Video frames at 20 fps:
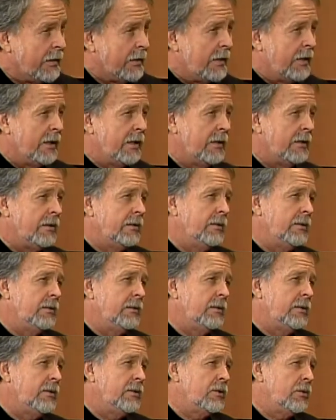
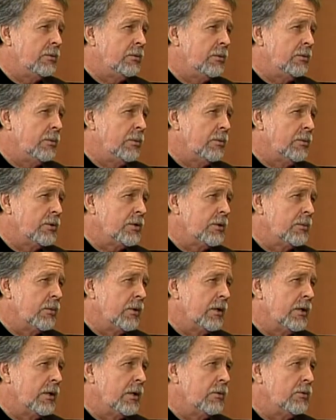And so we will see
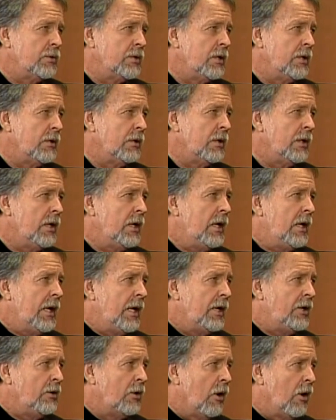where it goes here.
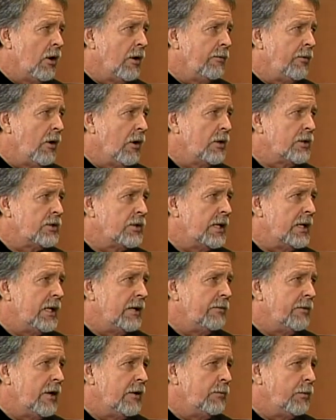In your heart of hearts then,
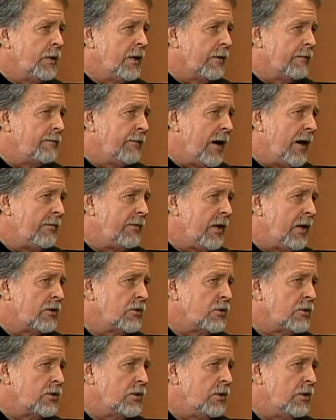if we get
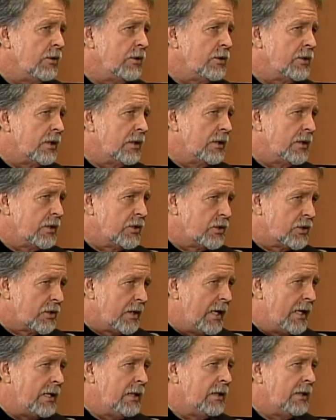5,000 students in this
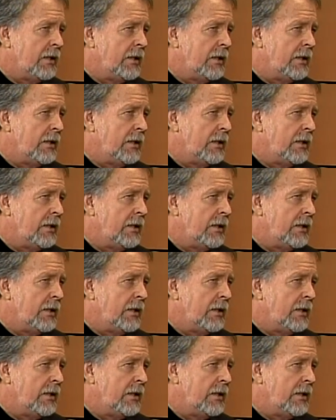state